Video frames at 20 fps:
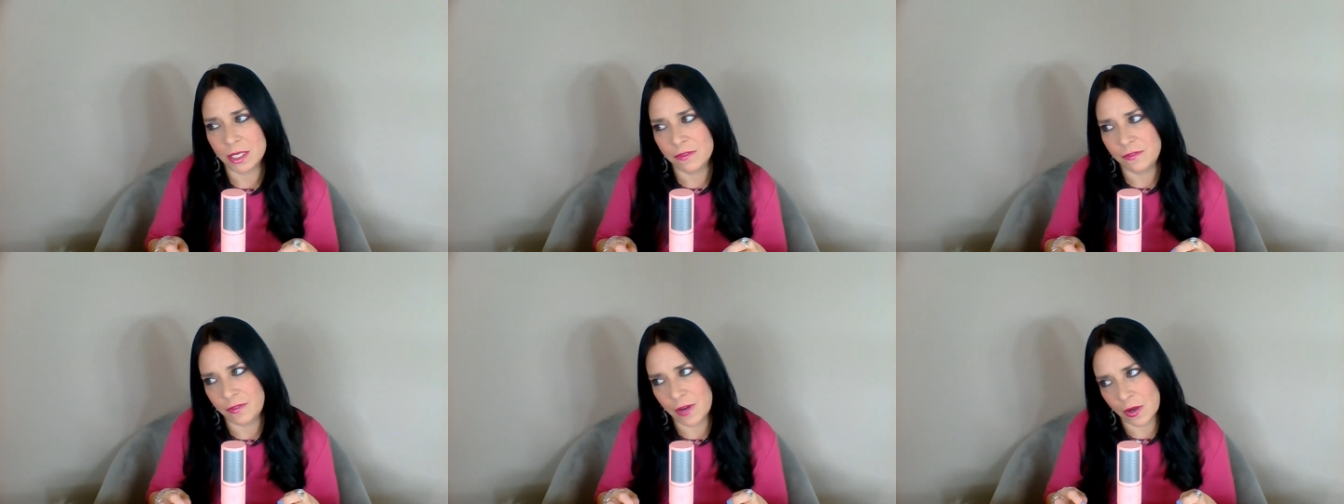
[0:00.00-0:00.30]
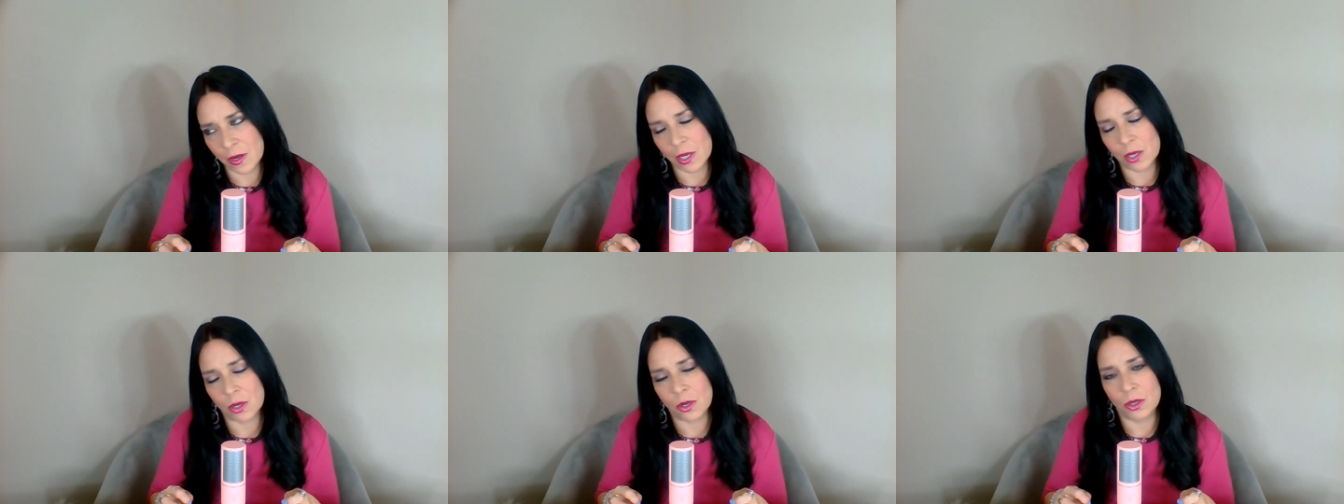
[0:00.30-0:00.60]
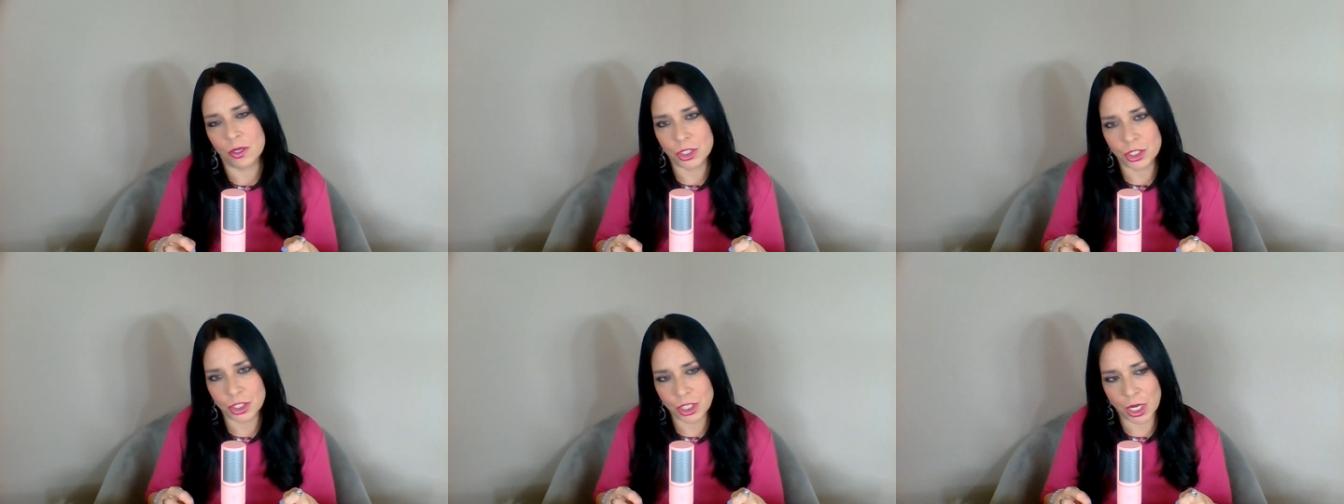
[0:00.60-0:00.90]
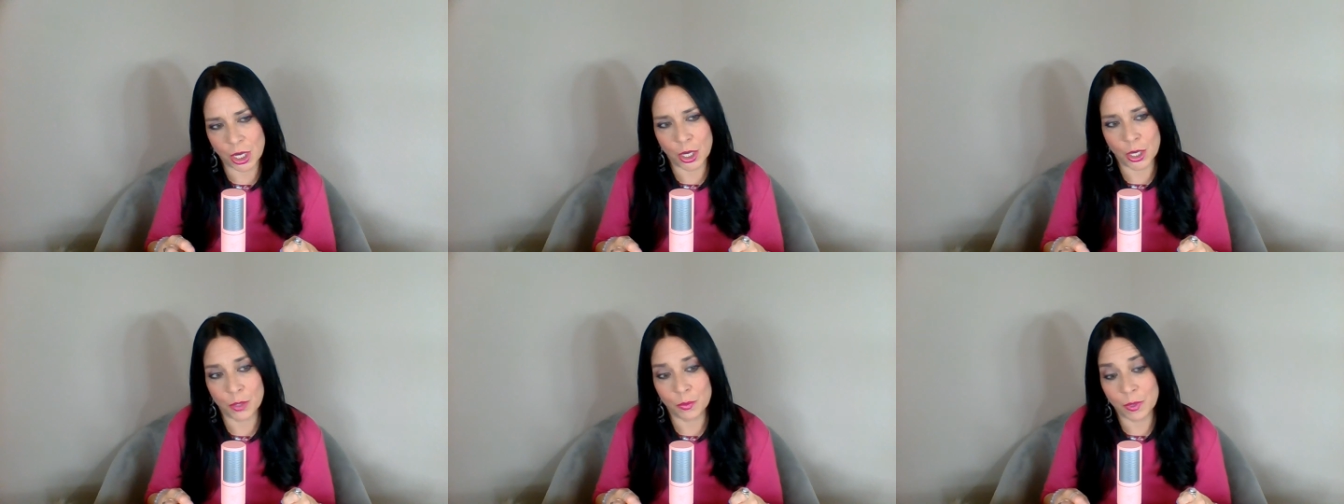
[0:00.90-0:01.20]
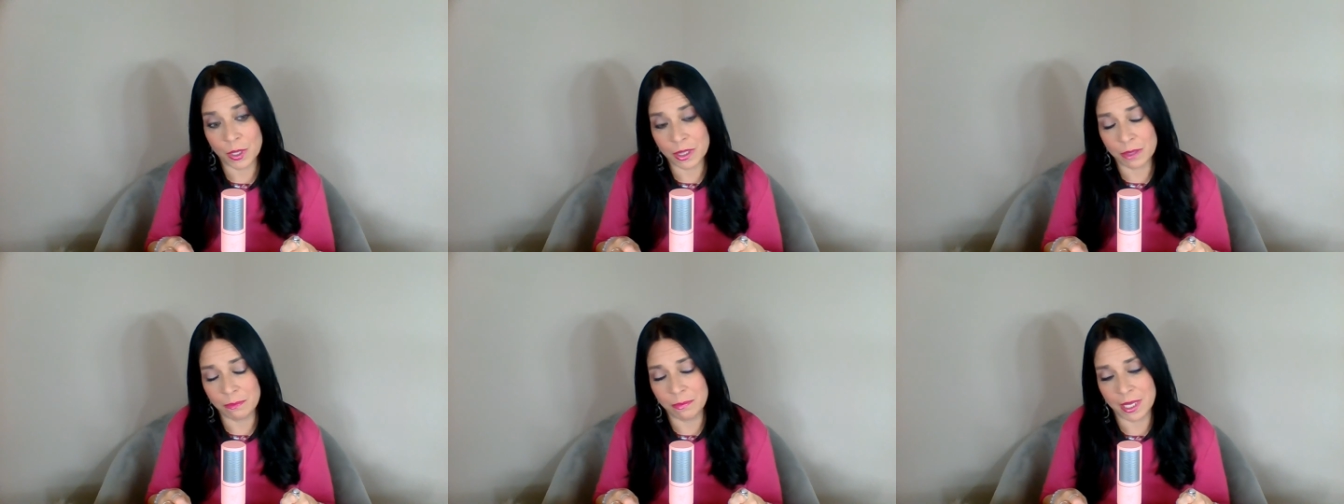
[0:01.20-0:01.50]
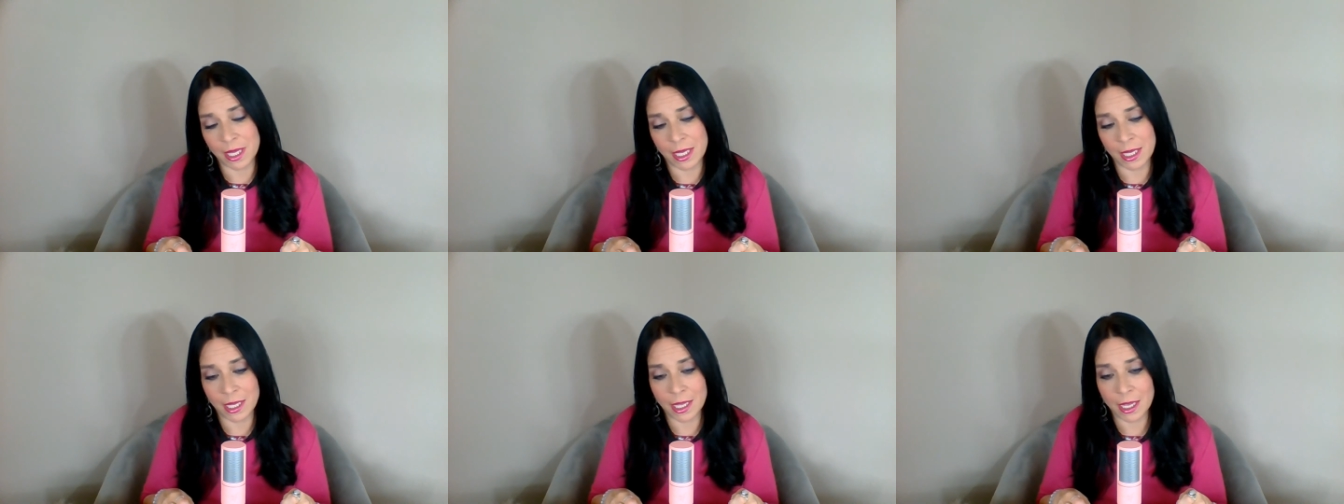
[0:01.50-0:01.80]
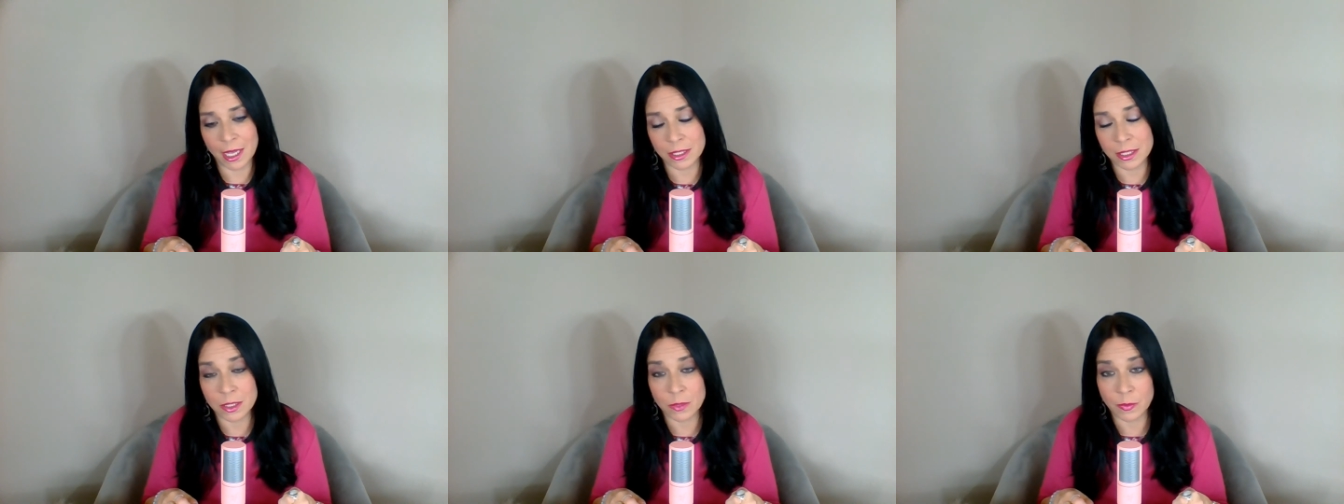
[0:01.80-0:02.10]
Fairy Girl shared with me
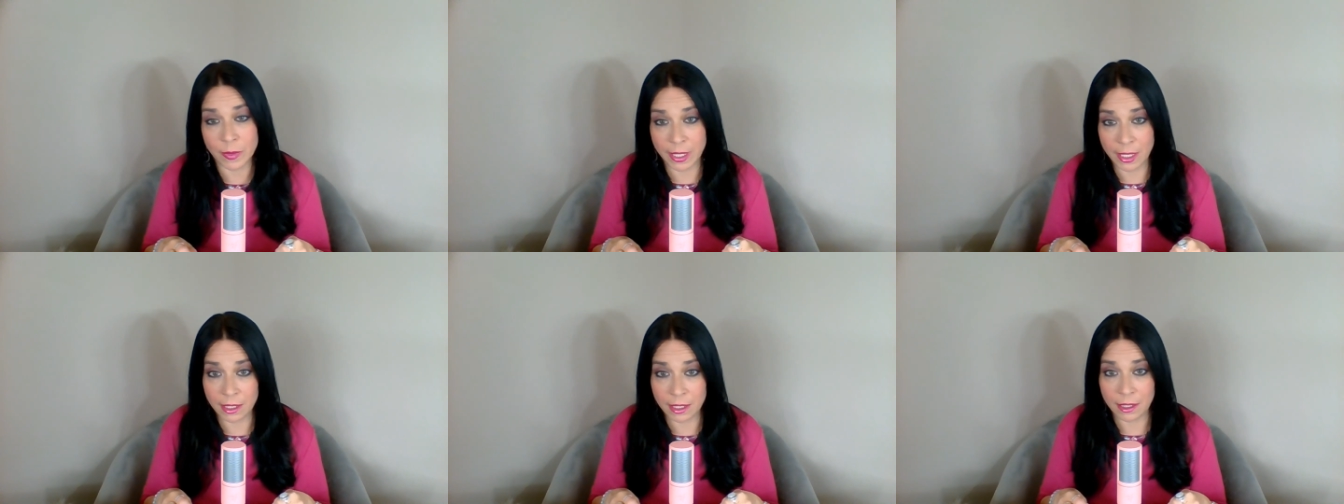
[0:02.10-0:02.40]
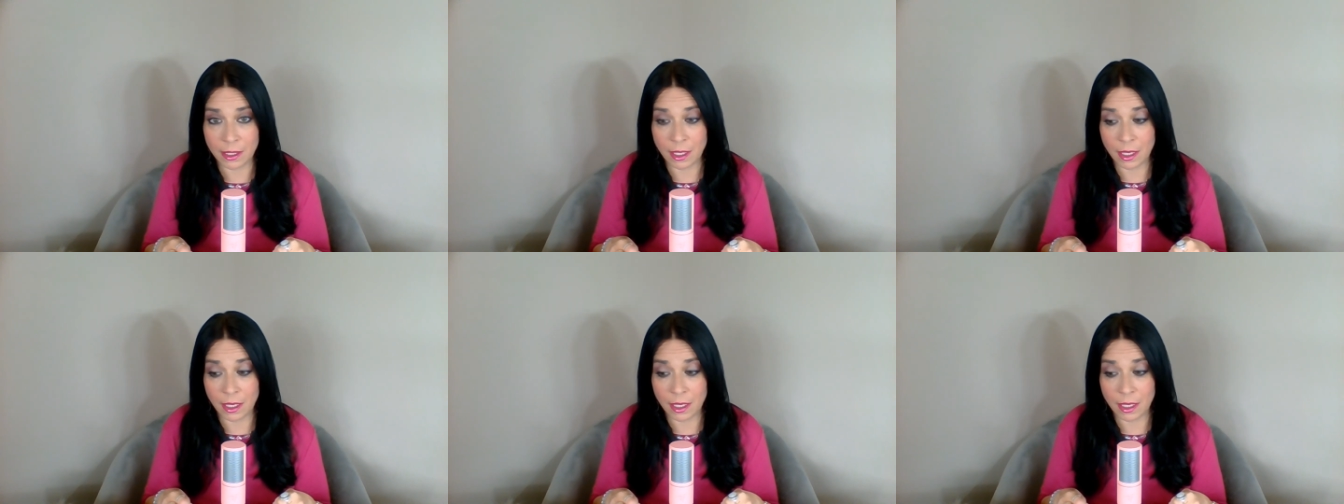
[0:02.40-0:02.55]
a sweet